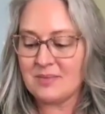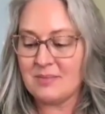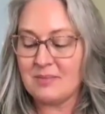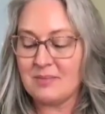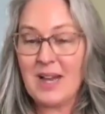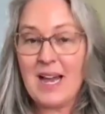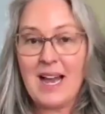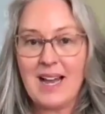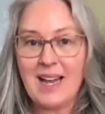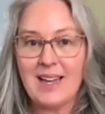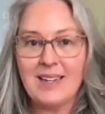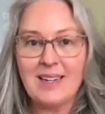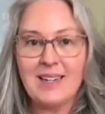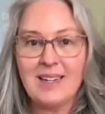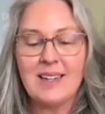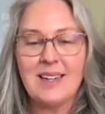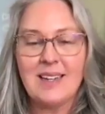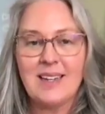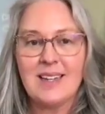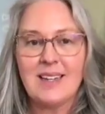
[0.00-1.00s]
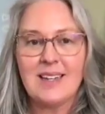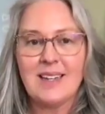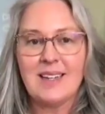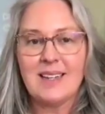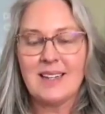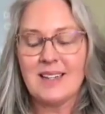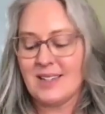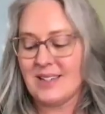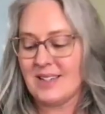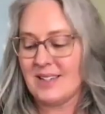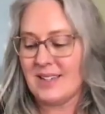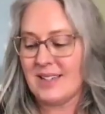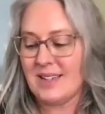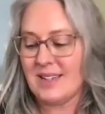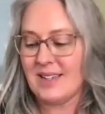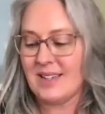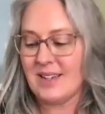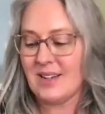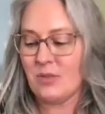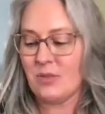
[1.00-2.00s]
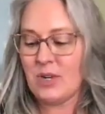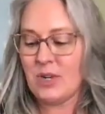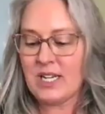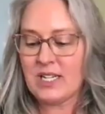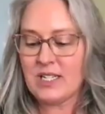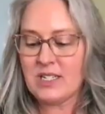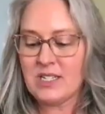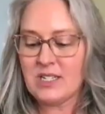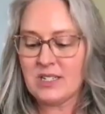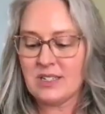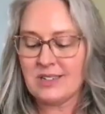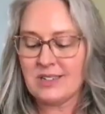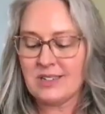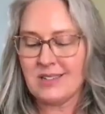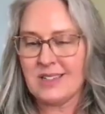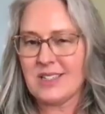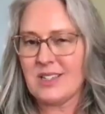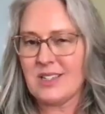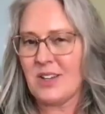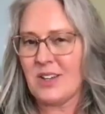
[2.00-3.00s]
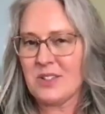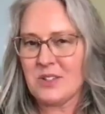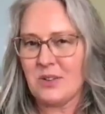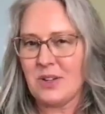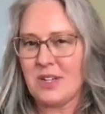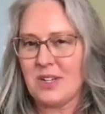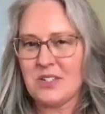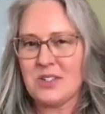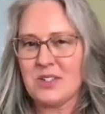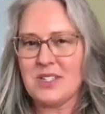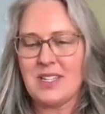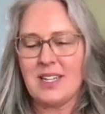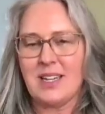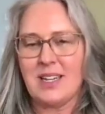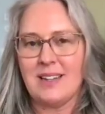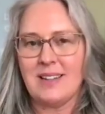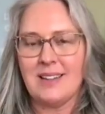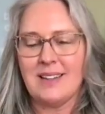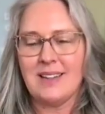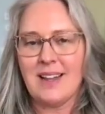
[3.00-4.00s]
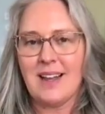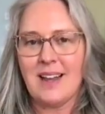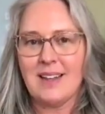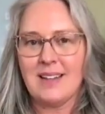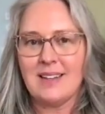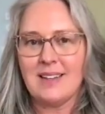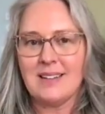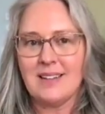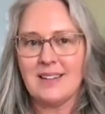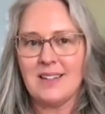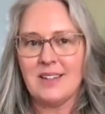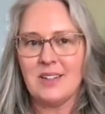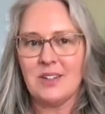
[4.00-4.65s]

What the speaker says: bad, which is also interesting that,